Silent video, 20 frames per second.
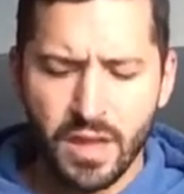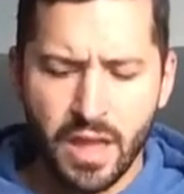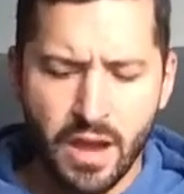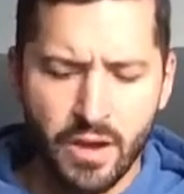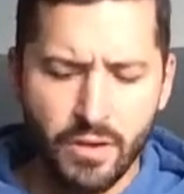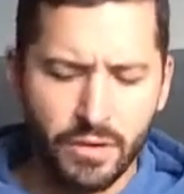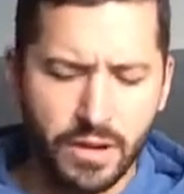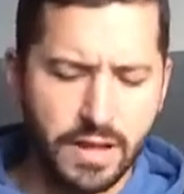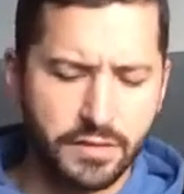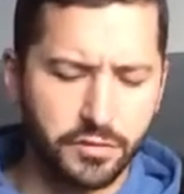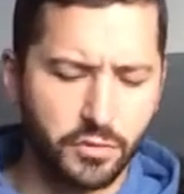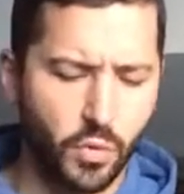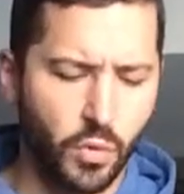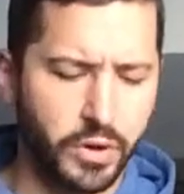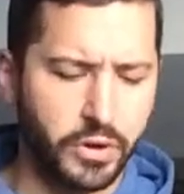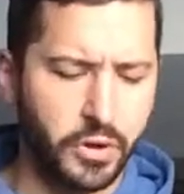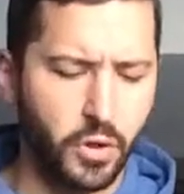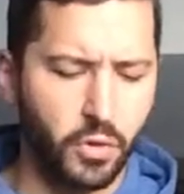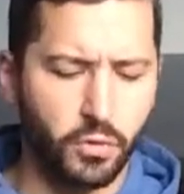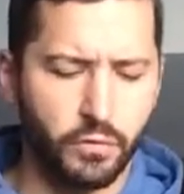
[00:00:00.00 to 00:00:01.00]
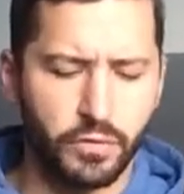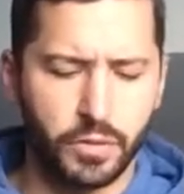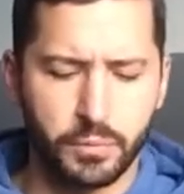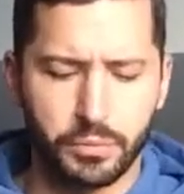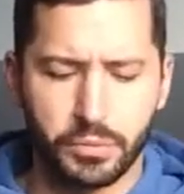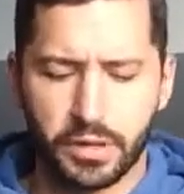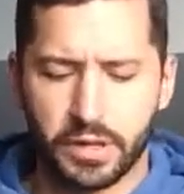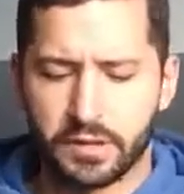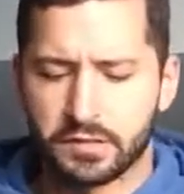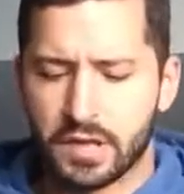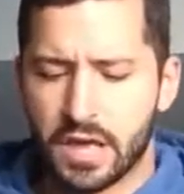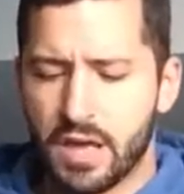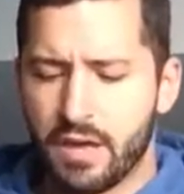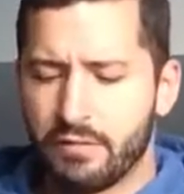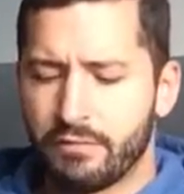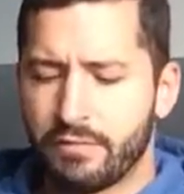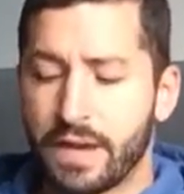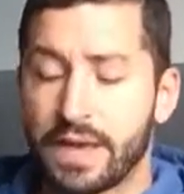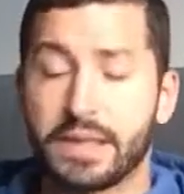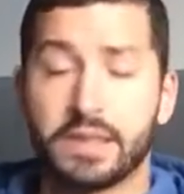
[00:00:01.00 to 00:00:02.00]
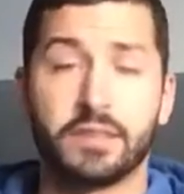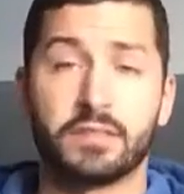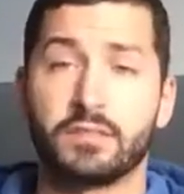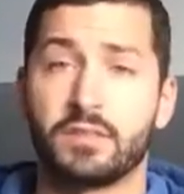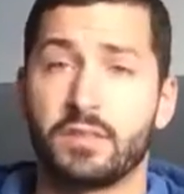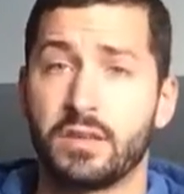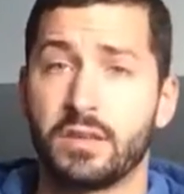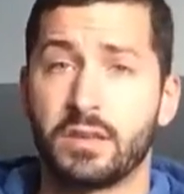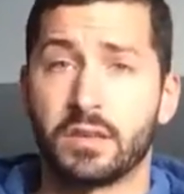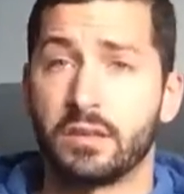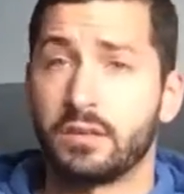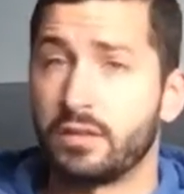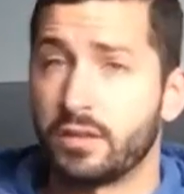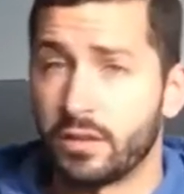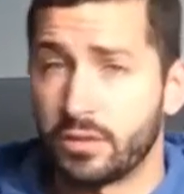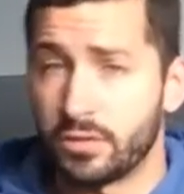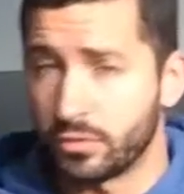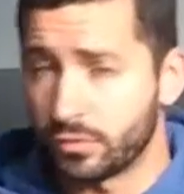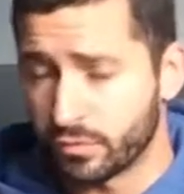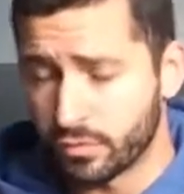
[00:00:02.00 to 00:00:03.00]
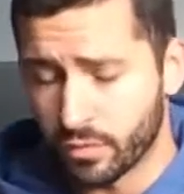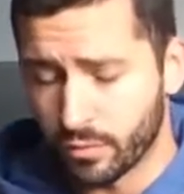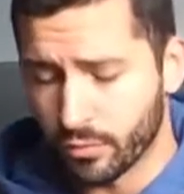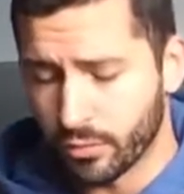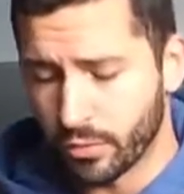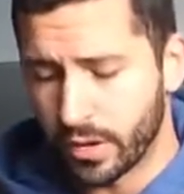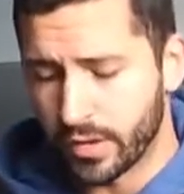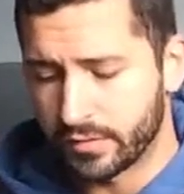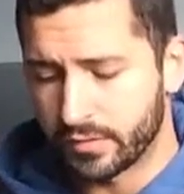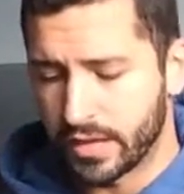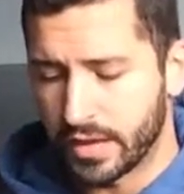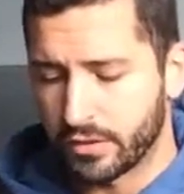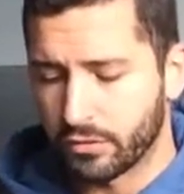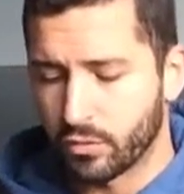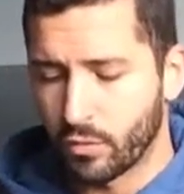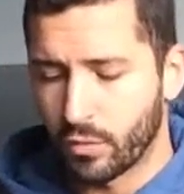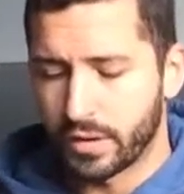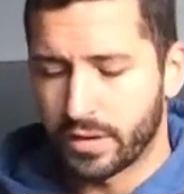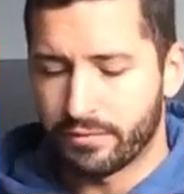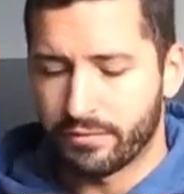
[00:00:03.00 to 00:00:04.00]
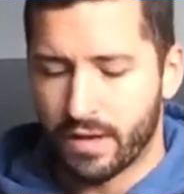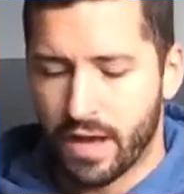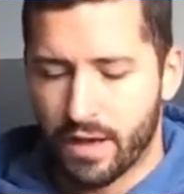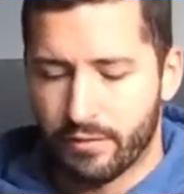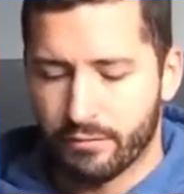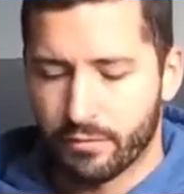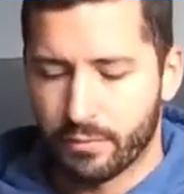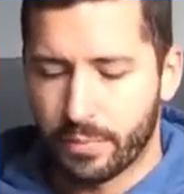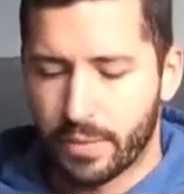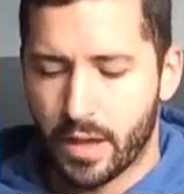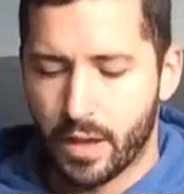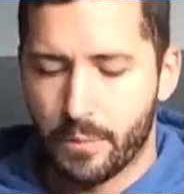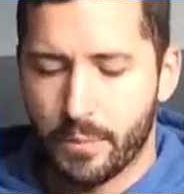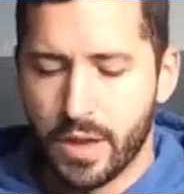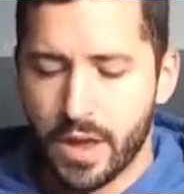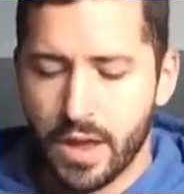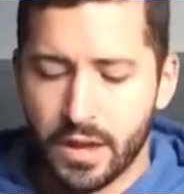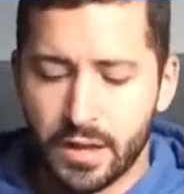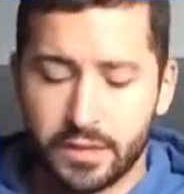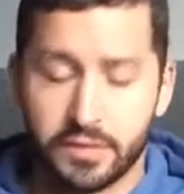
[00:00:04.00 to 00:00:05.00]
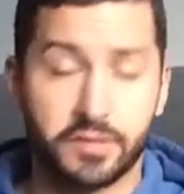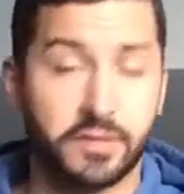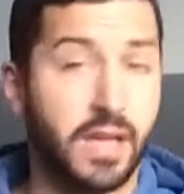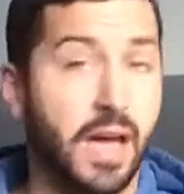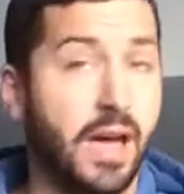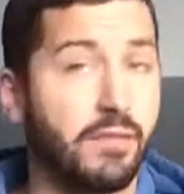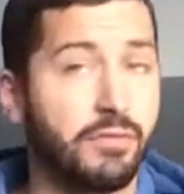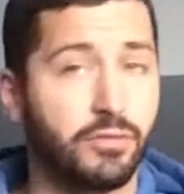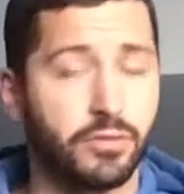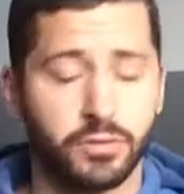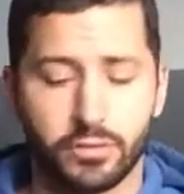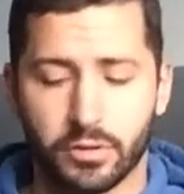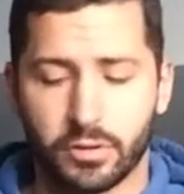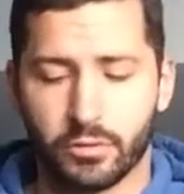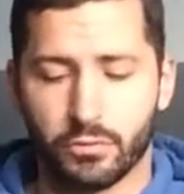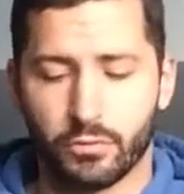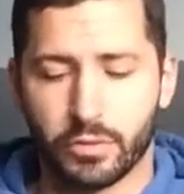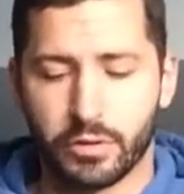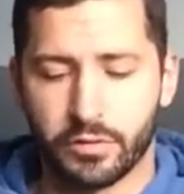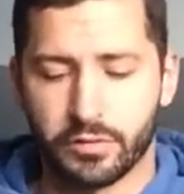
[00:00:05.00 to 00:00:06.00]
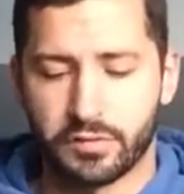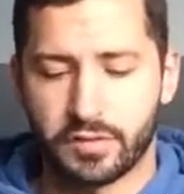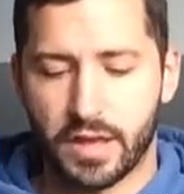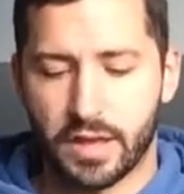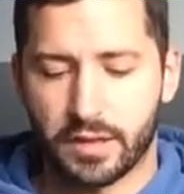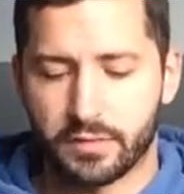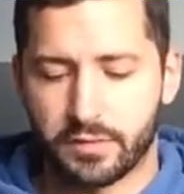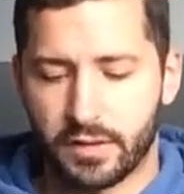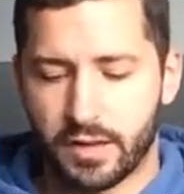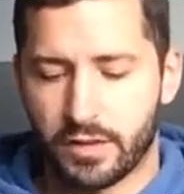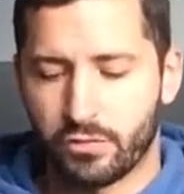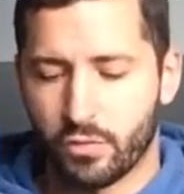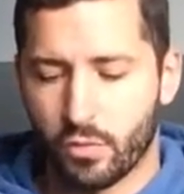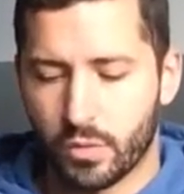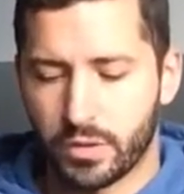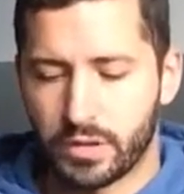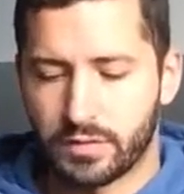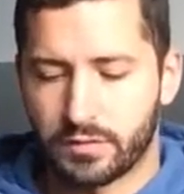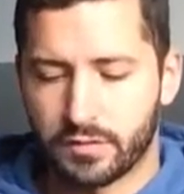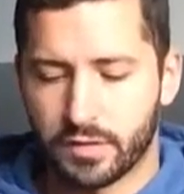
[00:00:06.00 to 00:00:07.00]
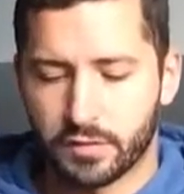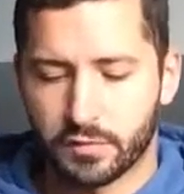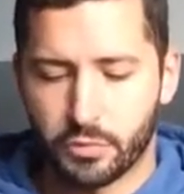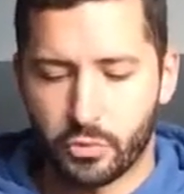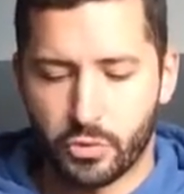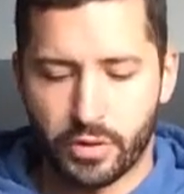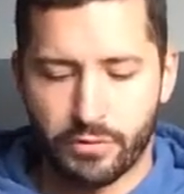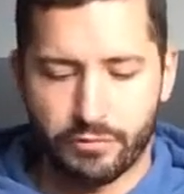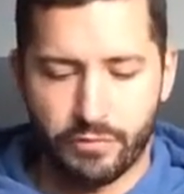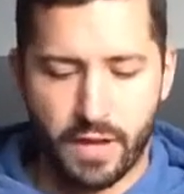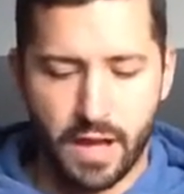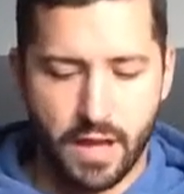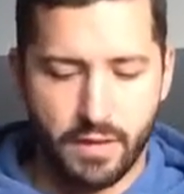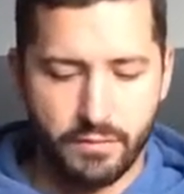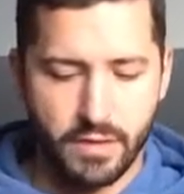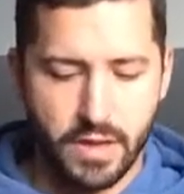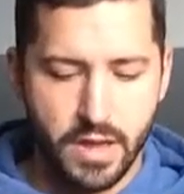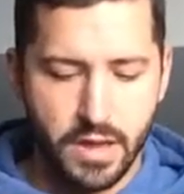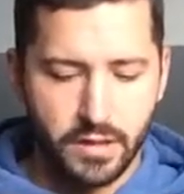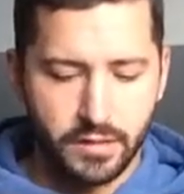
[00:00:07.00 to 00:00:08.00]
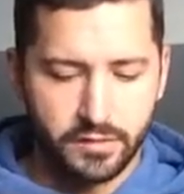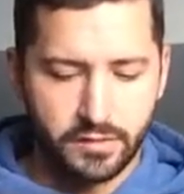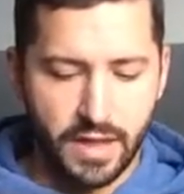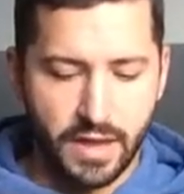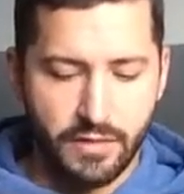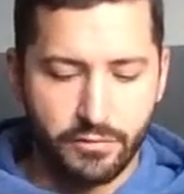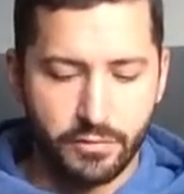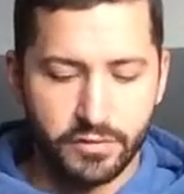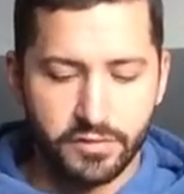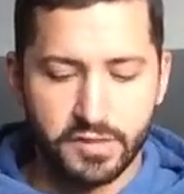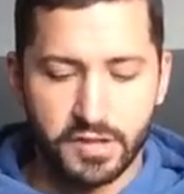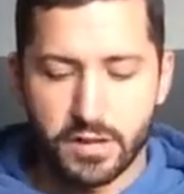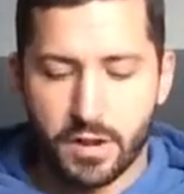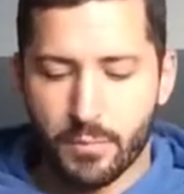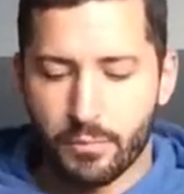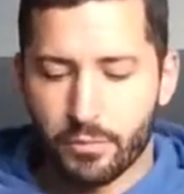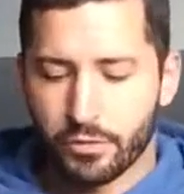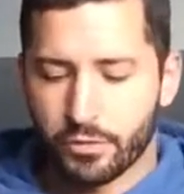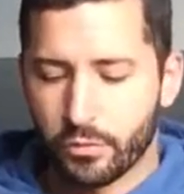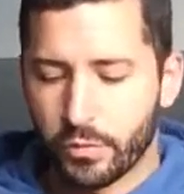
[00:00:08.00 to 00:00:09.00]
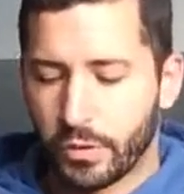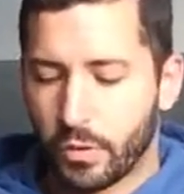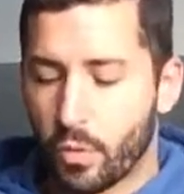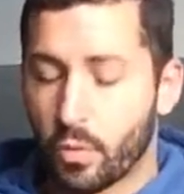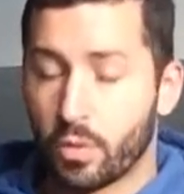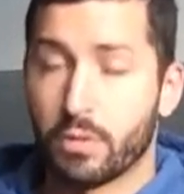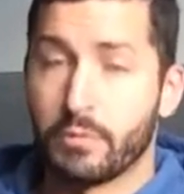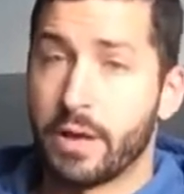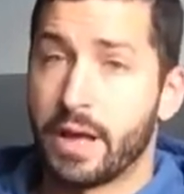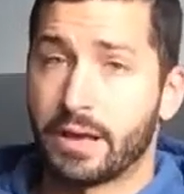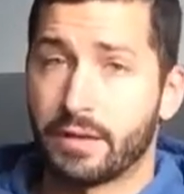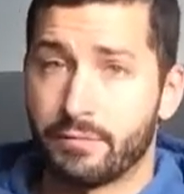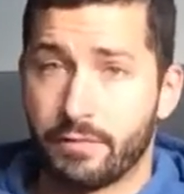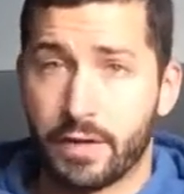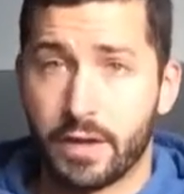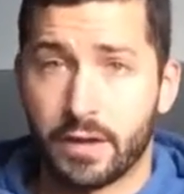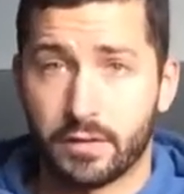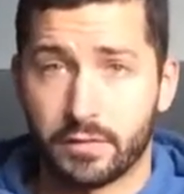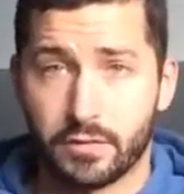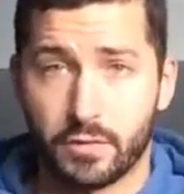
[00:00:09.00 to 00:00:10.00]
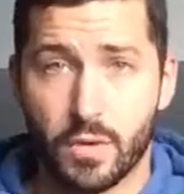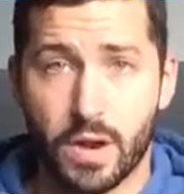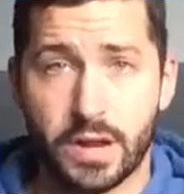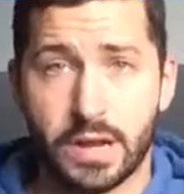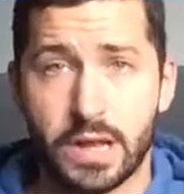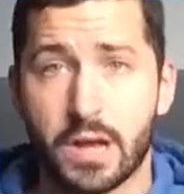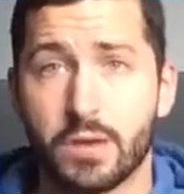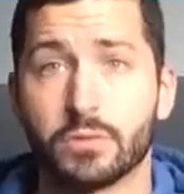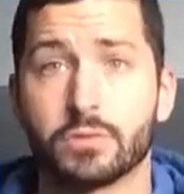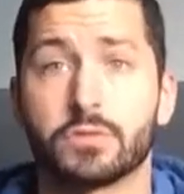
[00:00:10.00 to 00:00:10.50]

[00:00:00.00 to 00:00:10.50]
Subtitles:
Aaron got scoring all over the place. Vikings D continues to impress. He got 25 from them. Stafford looking real sexy at 26.5. Stafford is the number 3 quarterback in fantasy right now.